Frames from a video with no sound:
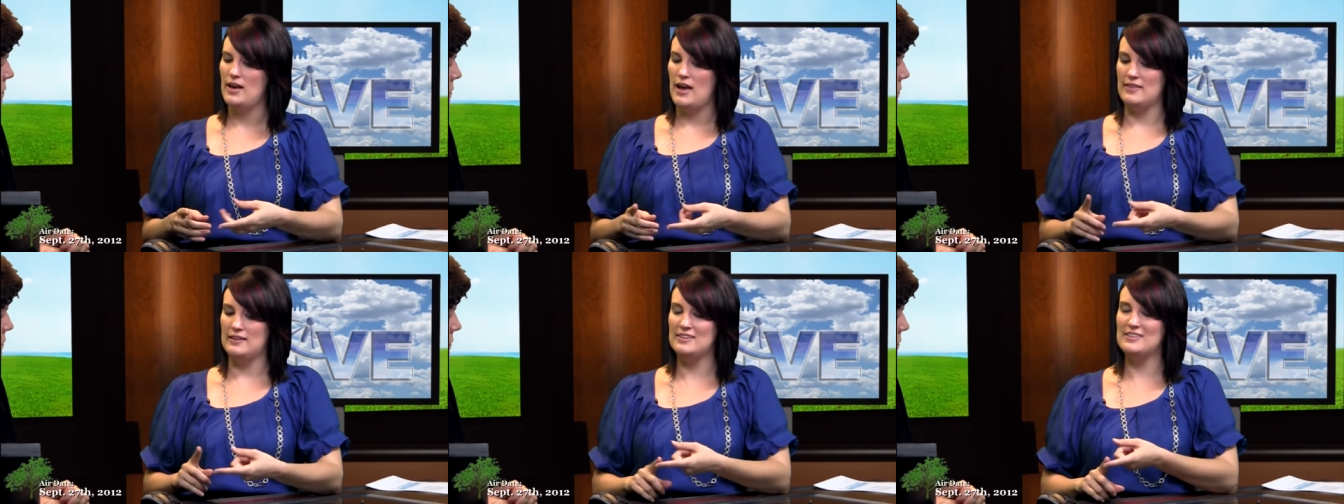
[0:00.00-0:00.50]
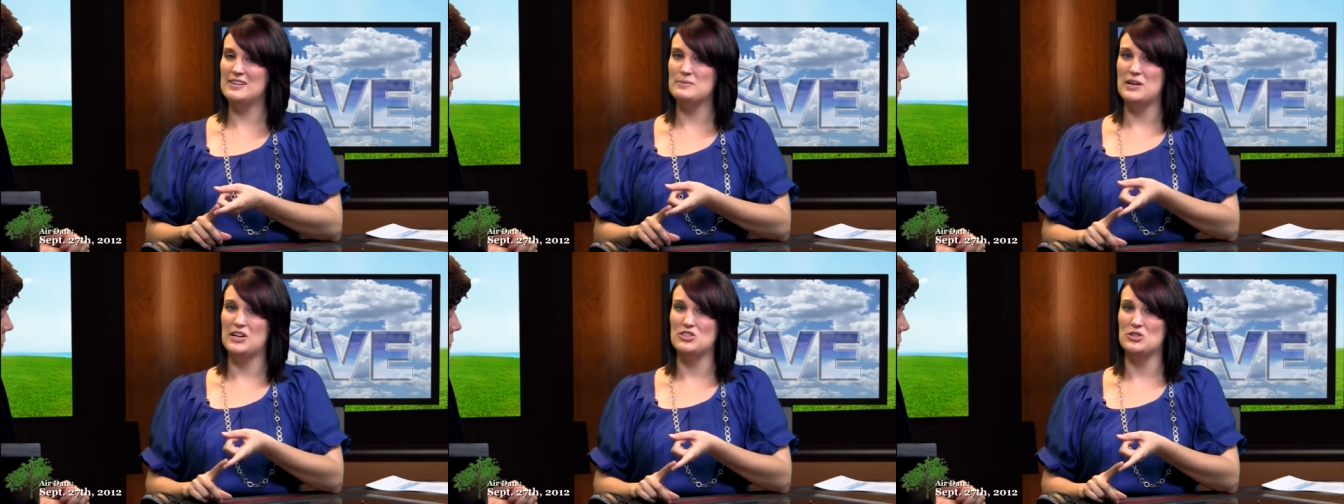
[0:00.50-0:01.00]
And this is
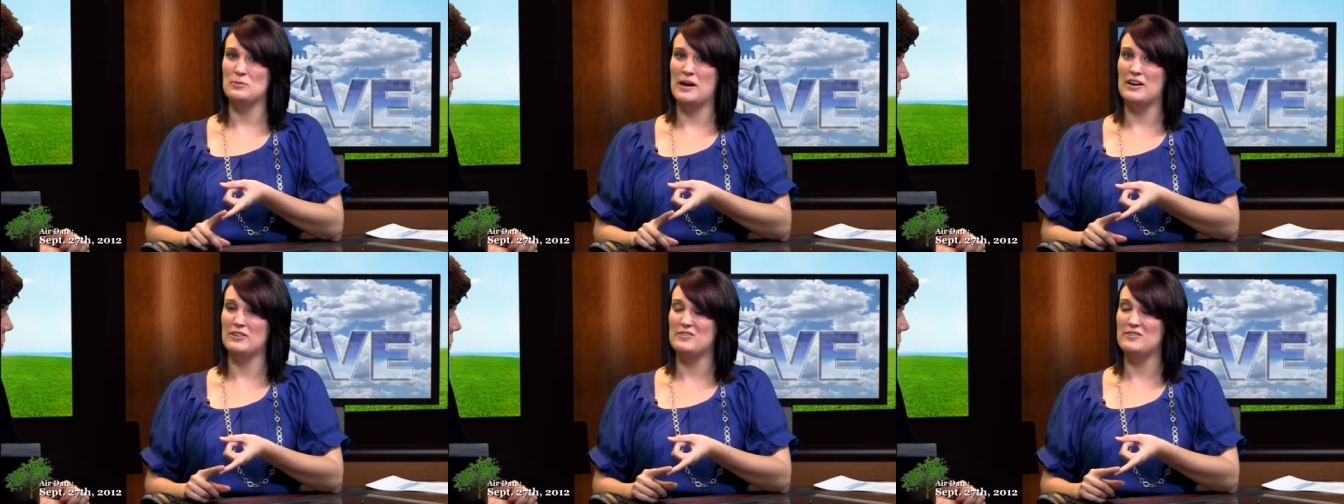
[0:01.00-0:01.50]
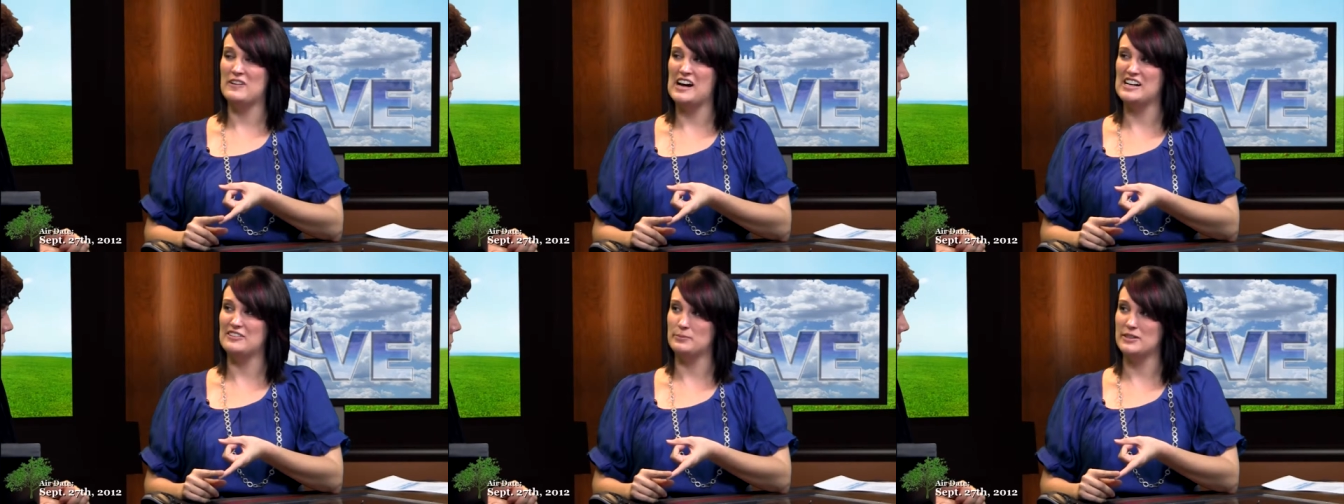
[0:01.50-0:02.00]
compared to about
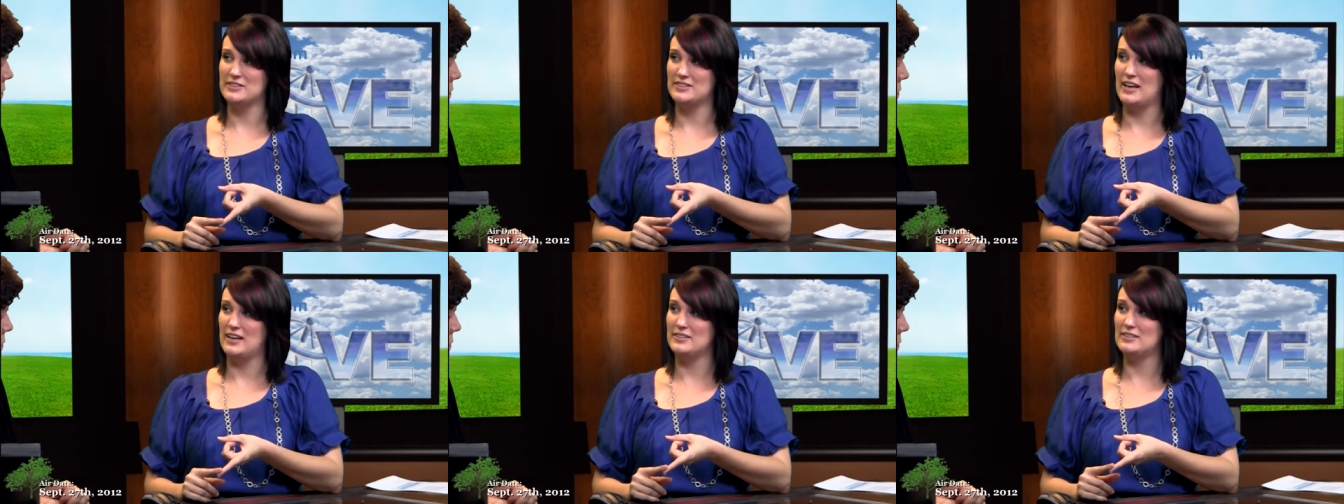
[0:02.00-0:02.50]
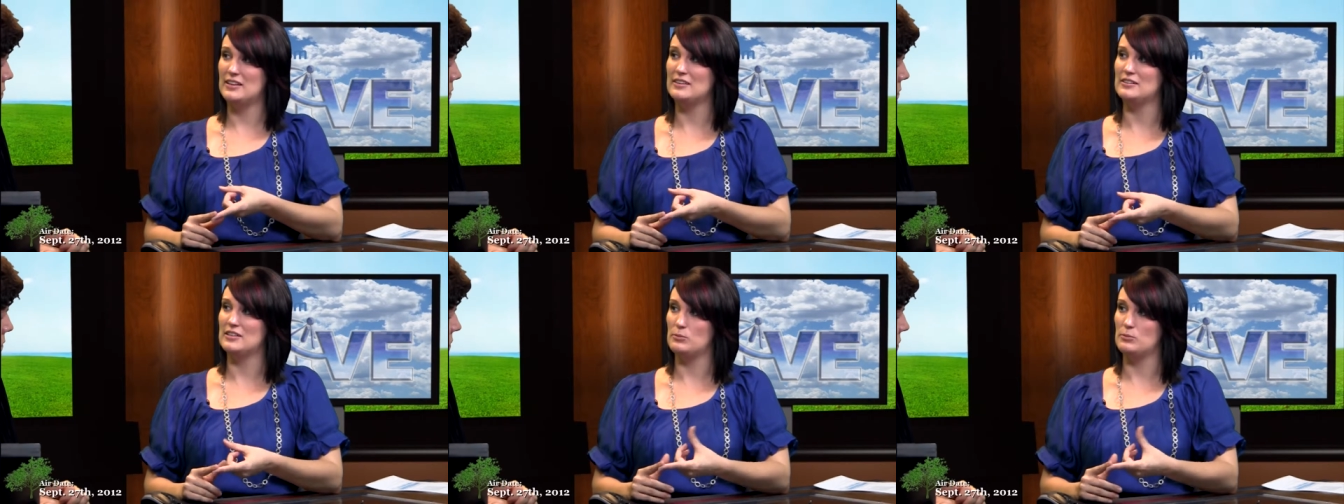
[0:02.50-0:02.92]
5% in the